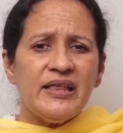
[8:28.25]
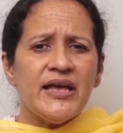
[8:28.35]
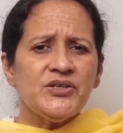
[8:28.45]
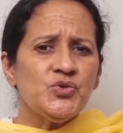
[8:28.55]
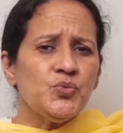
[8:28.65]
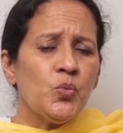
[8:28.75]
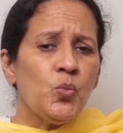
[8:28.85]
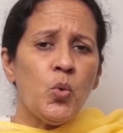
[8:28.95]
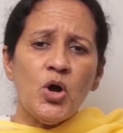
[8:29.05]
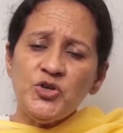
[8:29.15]
that
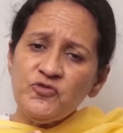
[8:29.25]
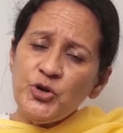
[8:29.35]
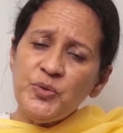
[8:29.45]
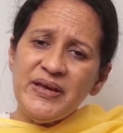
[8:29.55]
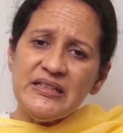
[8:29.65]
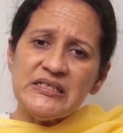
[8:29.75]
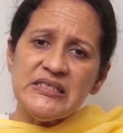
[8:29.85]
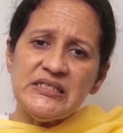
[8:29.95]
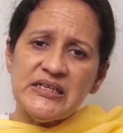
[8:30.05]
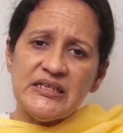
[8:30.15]
what would be the